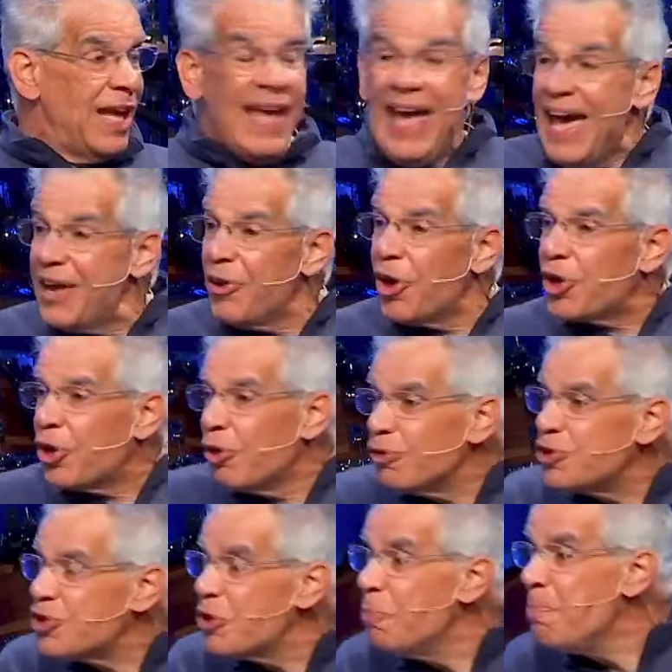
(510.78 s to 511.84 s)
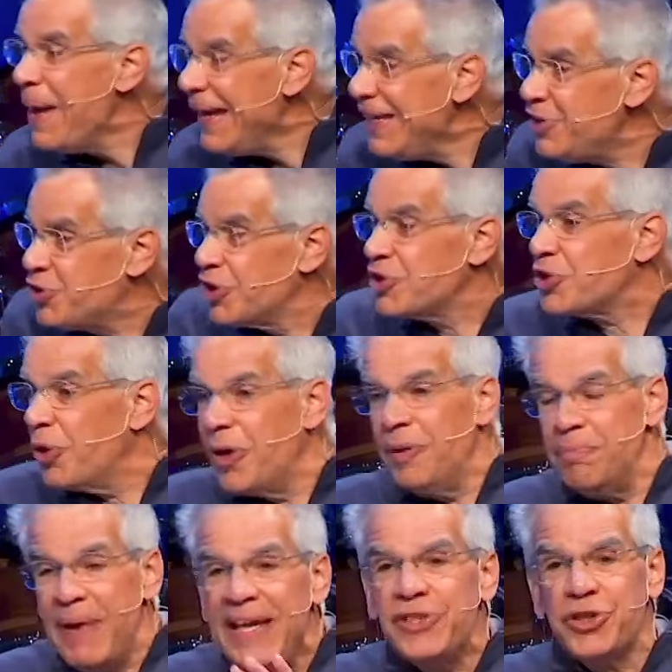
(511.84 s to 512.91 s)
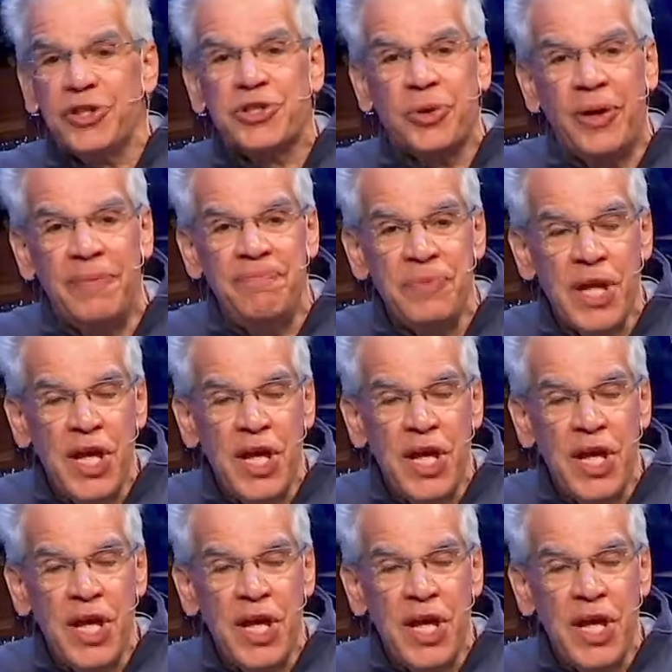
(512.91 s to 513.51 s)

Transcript: And our culture majors on